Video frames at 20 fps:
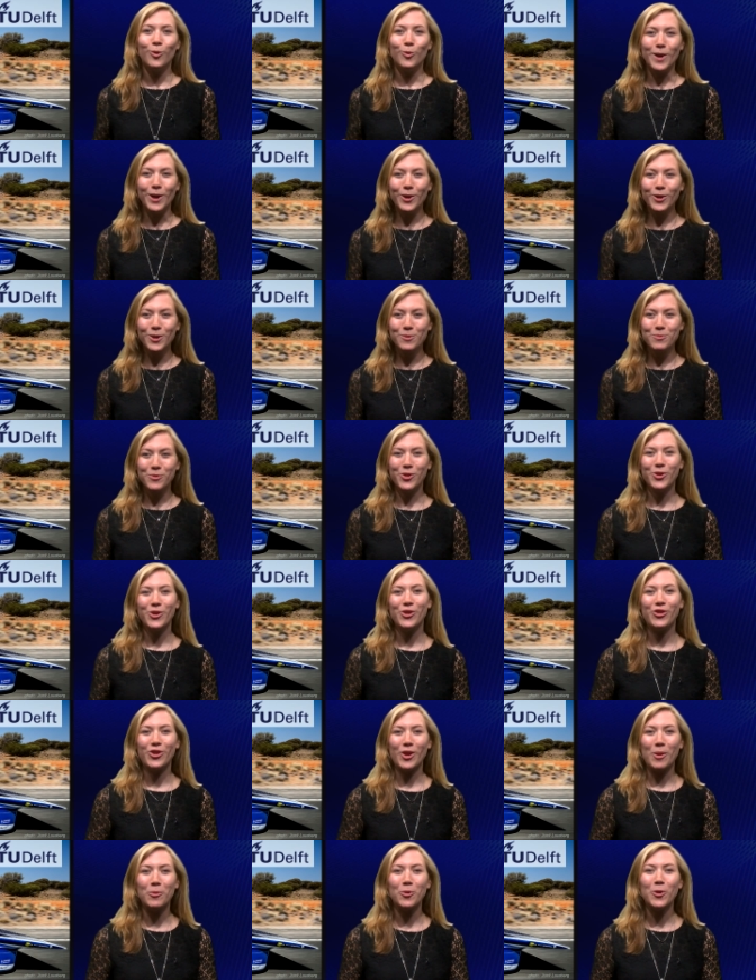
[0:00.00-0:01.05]
Welcome to the
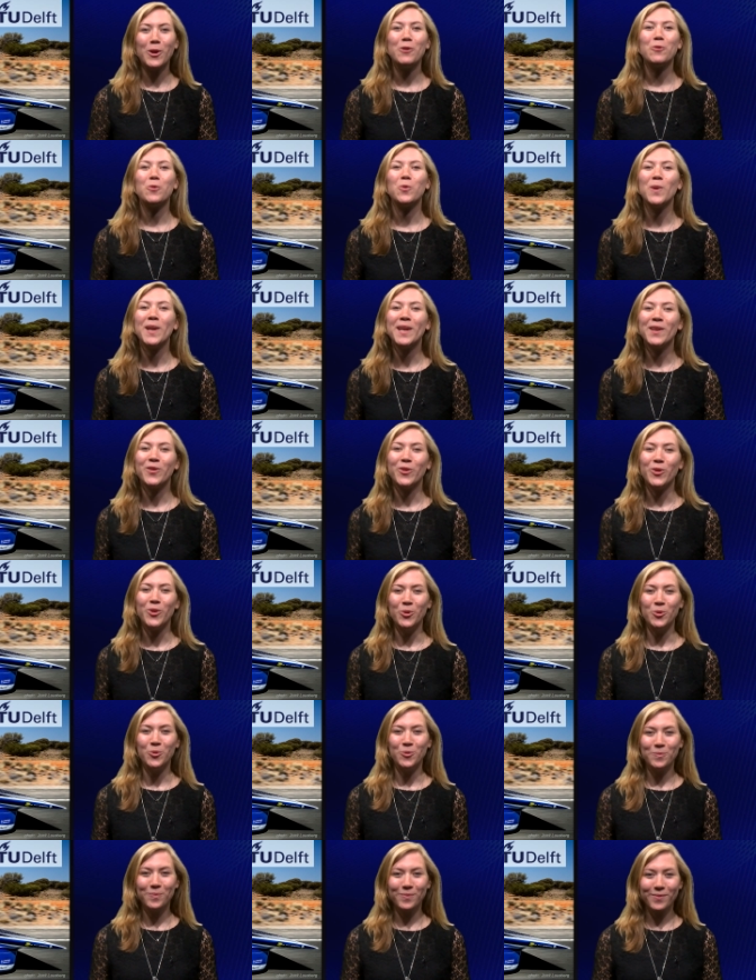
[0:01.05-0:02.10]
summary of week
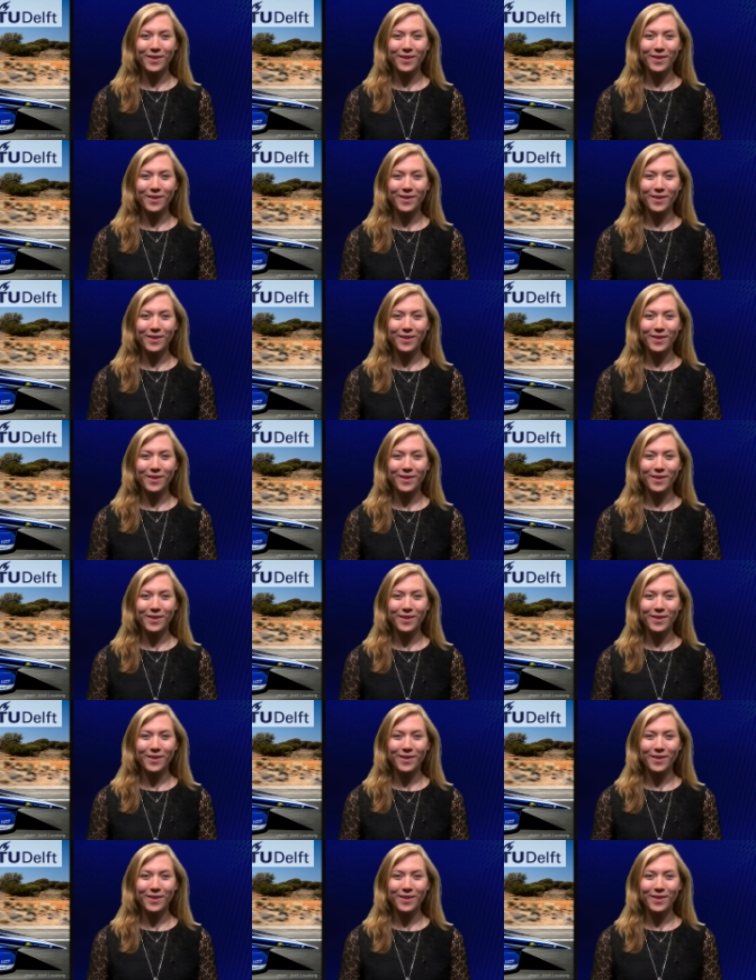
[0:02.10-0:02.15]
2.